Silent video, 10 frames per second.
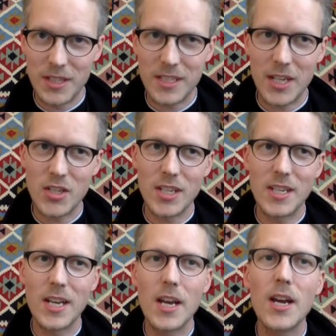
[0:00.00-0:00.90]

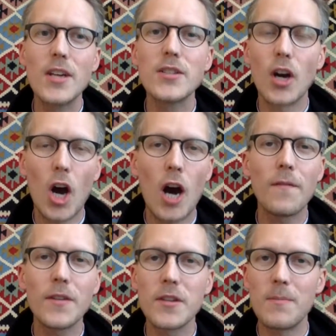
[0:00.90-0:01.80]
intention, to
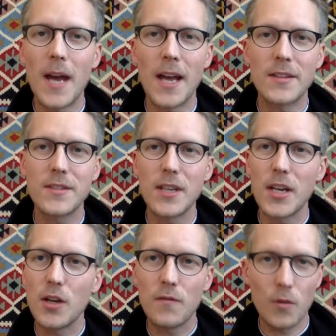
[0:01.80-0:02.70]
offer the Mass
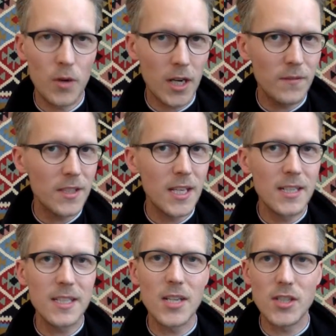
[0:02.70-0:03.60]
for whatever the
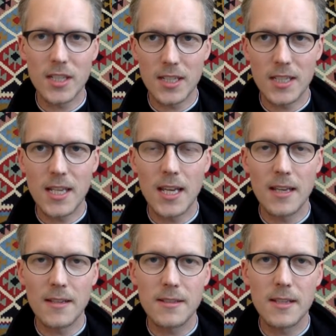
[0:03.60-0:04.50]
intention of the day
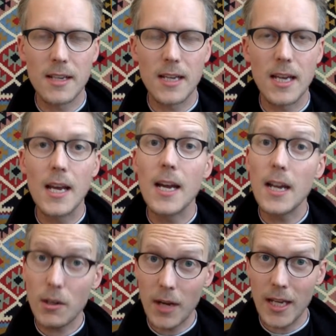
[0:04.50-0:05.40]
is.
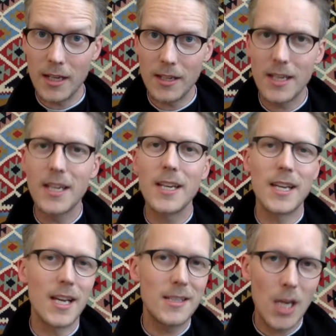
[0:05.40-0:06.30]
Granted,
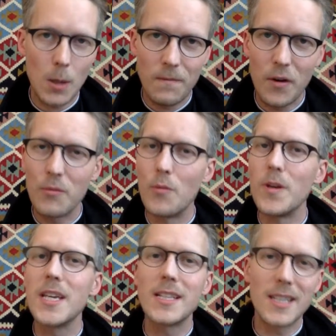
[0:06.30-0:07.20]
it's helpful when
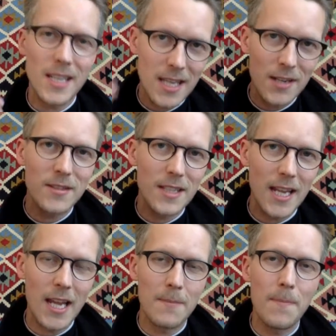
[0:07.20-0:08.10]
we get to hear the
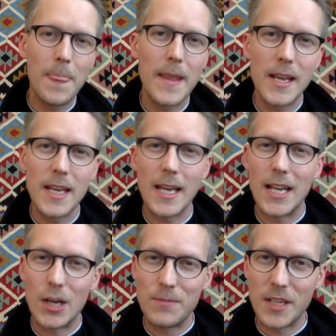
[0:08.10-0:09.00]
name.
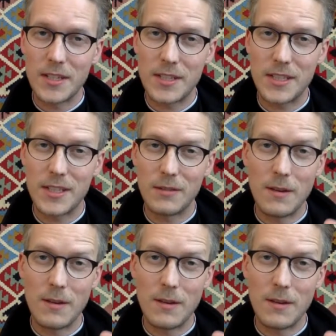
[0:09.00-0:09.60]
It helps us to